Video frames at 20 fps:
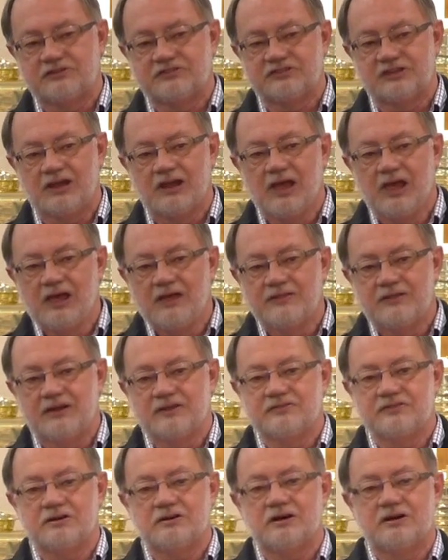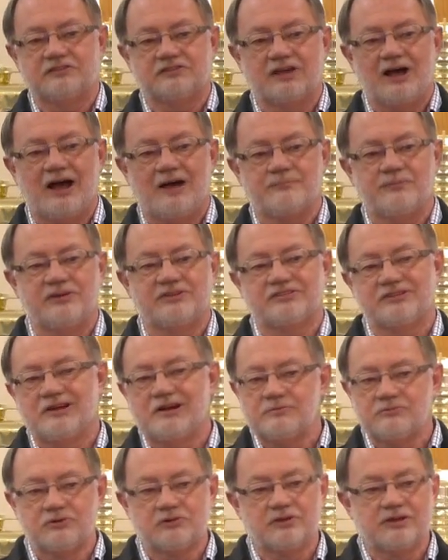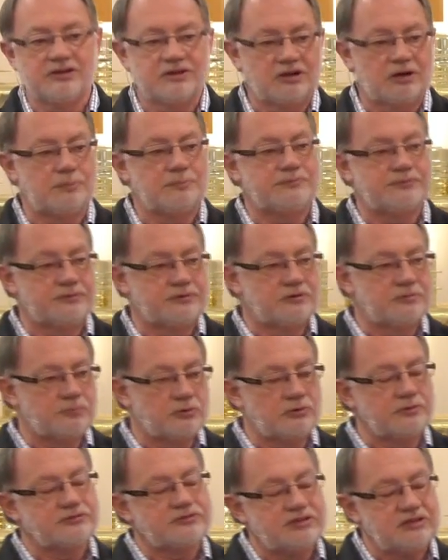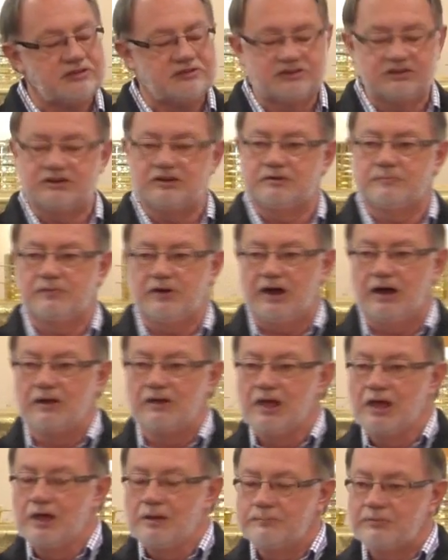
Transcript: is that, that there are topics I'm really comfortable teaching about.